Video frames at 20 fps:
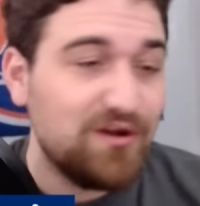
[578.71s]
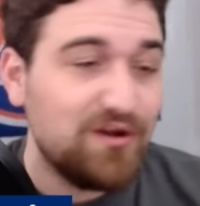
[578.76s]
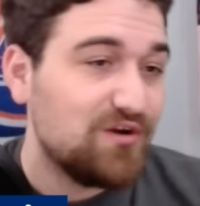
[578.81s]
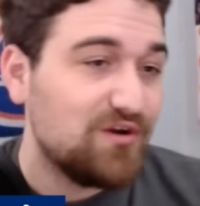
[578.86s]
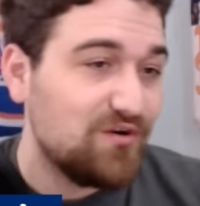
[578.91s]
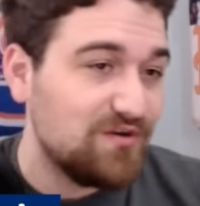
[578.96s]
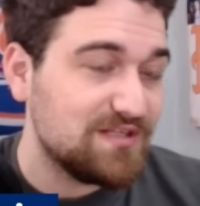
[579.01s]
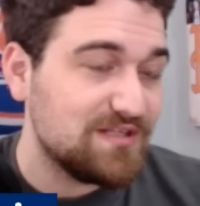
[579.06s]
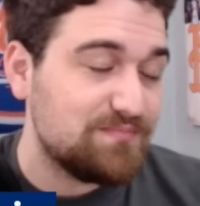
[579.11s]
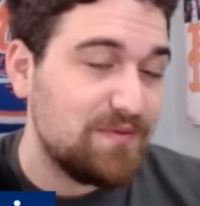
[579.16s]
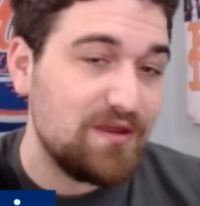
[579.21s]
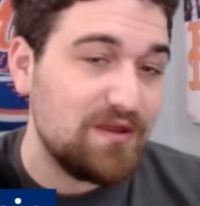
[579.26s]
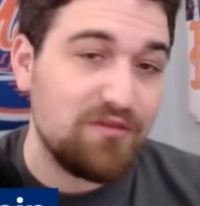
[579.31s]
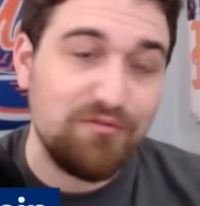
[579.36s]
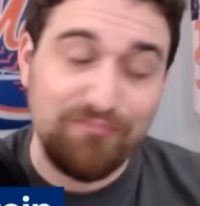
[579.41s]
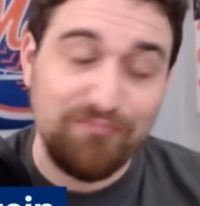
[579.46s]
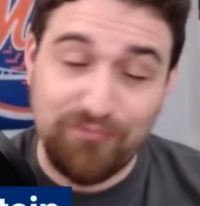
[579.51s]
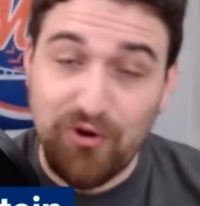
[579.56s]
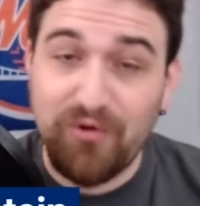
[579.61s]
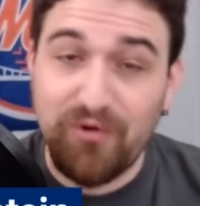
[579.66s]
who is being
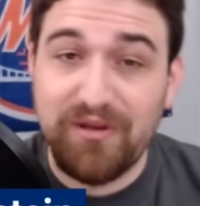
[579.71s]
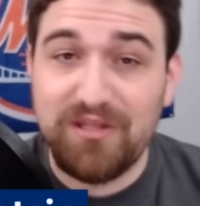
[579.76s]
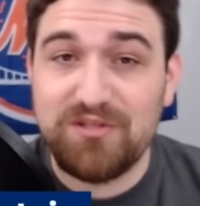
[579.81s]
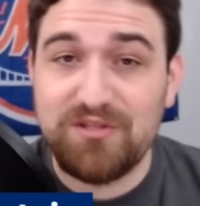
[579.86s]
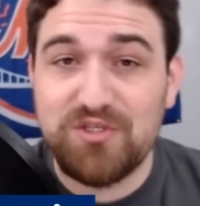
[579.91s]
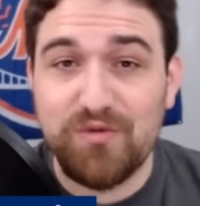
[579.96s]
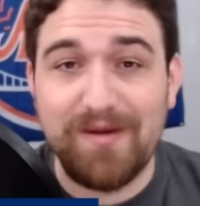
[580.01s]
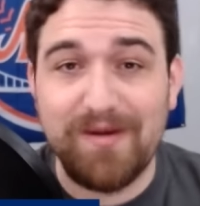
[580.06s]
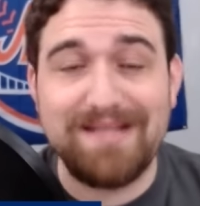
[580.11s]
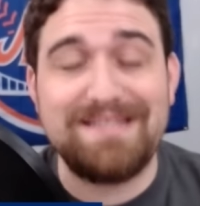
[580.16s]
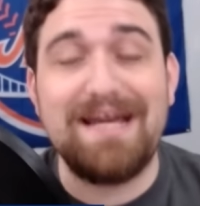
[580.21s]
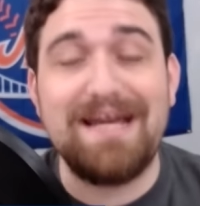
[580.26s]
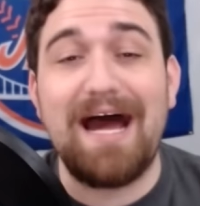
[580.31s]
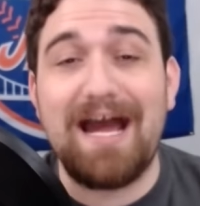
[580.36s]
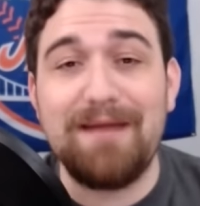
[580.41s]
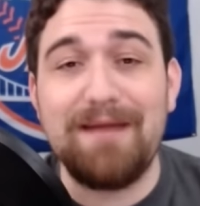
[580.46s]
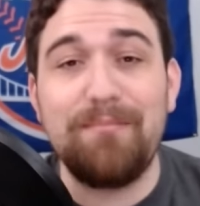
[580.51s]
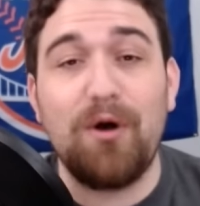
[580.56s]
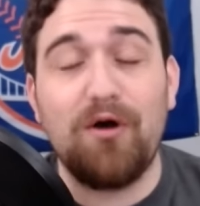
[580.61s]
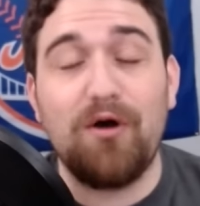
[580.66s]
thrown into a
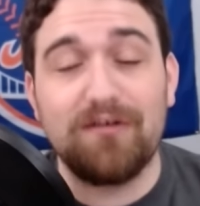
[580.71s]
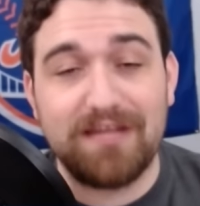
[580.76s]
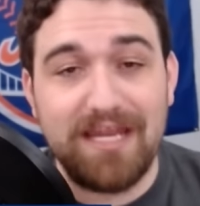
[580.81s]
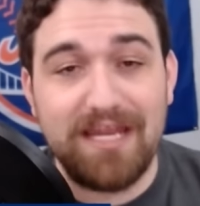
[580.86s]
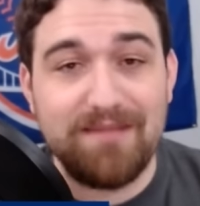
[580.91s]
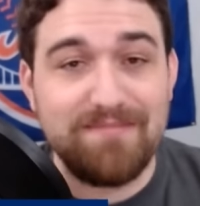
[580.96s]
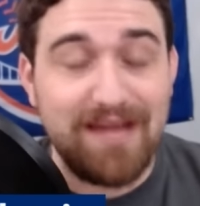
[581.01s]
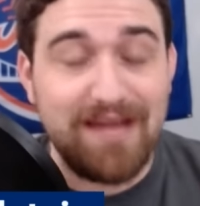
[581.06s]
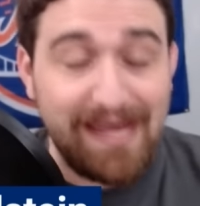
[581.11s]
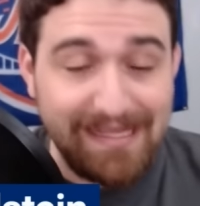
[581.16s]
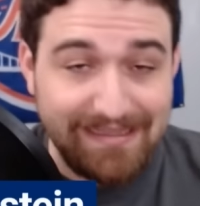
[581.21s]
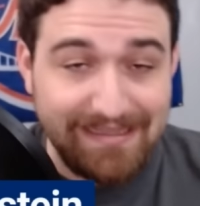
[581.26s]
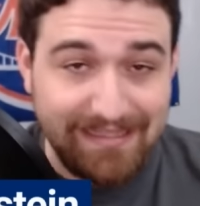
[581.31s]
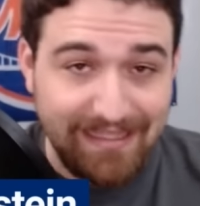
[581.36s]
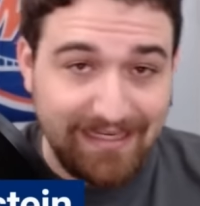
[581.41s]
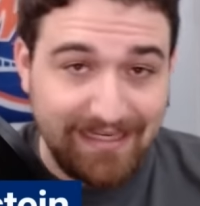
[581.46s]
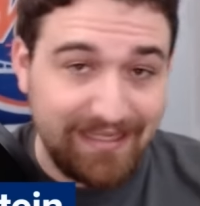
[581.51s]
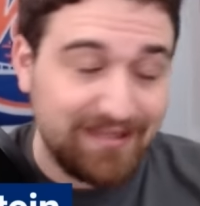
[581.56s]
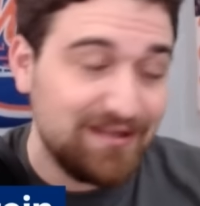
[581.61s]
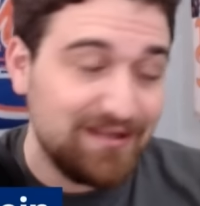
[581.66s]
tie ball game ninth
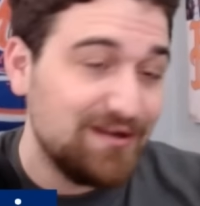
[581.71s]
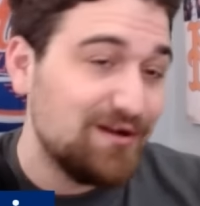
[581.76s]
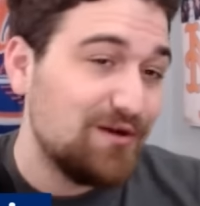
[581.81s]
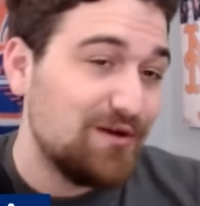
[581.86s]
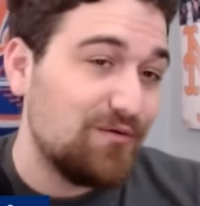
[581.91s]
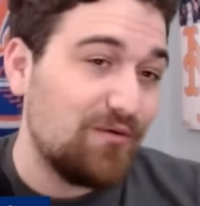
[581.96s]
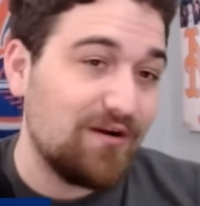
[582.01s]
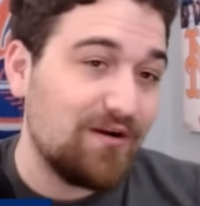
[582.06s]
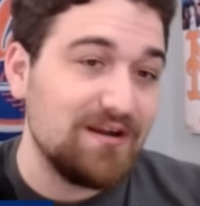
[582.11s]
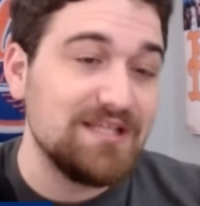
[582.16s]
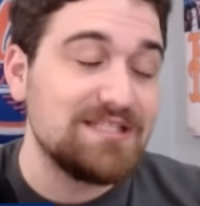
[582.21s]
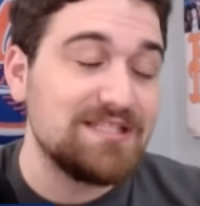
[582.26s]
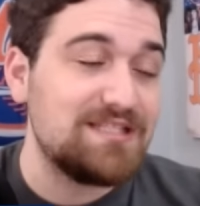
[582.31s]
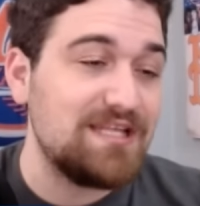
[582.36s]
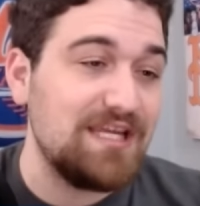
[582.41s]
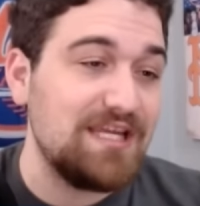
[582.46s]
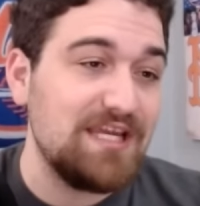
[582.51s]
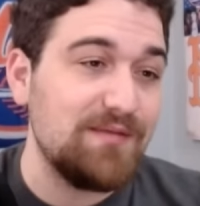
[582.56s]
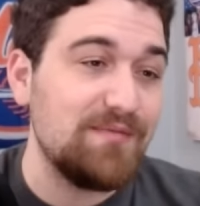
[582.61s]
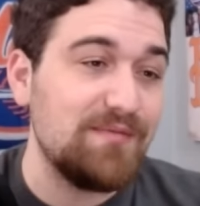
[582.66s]
inning where his
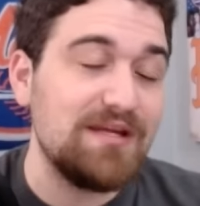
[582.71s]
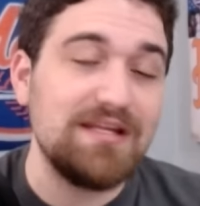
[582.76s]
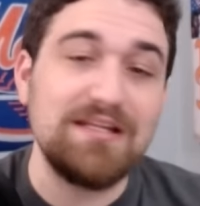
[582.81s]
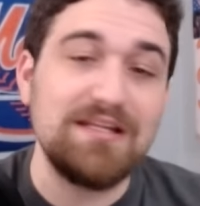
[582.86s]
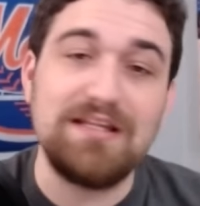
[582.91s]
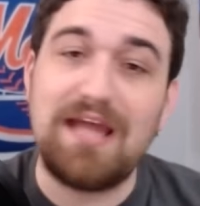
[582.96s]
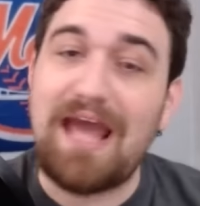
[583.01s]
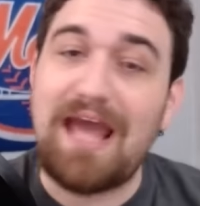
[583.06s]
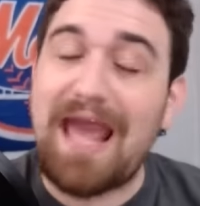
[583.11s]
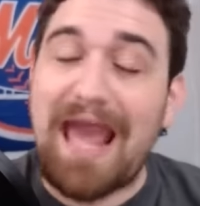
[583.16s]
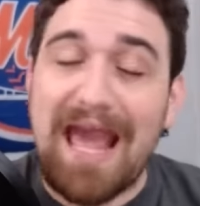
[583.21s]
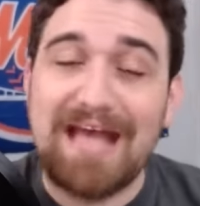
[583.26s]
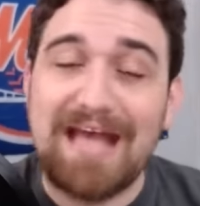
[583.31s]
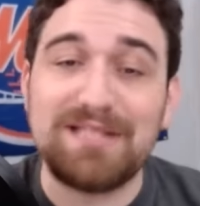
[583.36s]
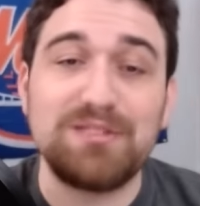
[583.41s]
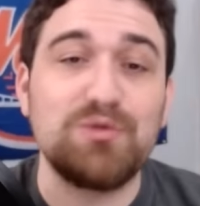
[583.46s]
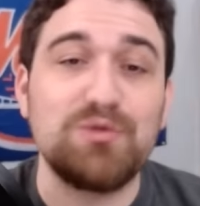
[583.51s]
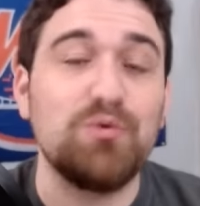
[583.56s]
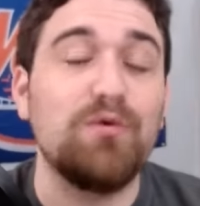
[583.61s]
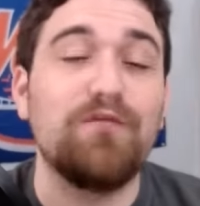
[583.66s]
team
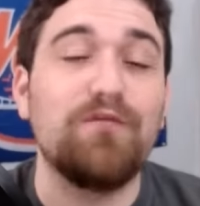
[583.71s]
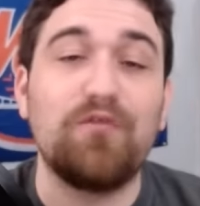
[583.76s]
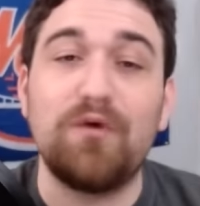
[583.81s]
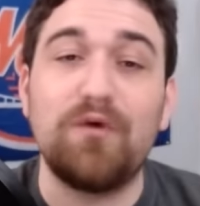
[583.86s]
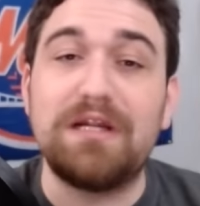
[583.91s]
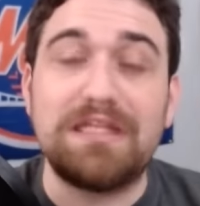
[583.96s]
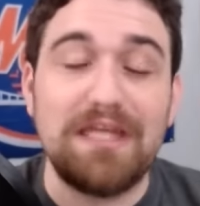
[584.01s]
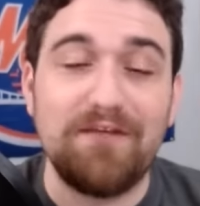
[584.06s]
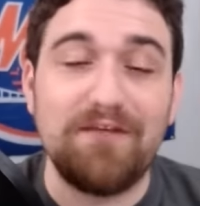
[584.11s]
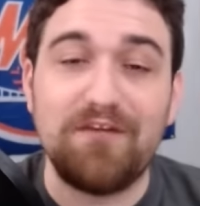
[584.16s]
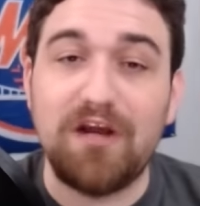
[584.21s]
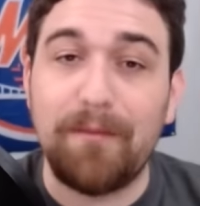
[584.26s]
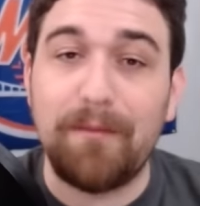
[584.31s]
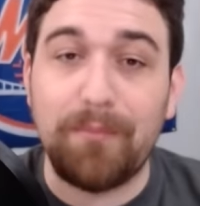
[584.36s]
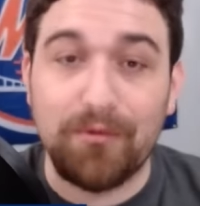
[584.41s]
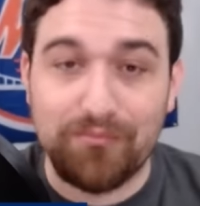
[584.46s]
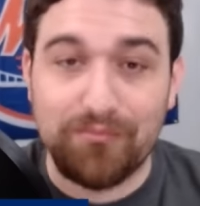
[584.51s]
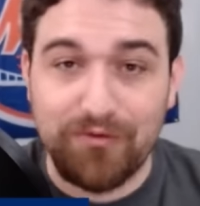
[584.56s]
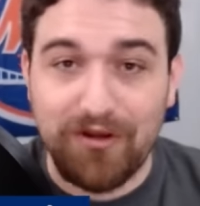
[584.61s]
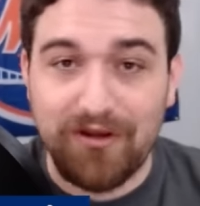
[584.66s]
has to avoid giving up
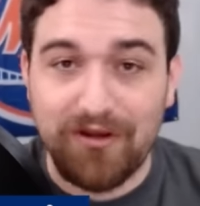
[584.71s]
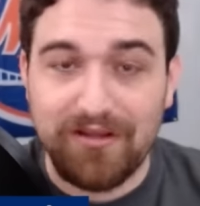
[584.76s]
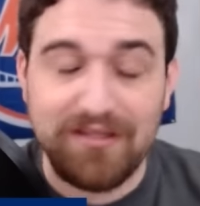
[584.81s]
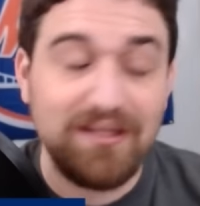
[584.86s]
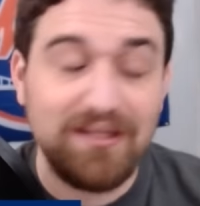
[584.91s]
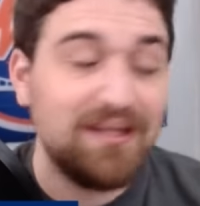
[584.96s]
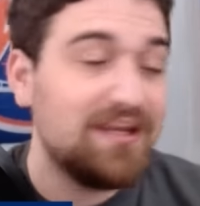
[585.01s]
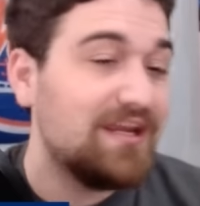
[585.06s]
a run.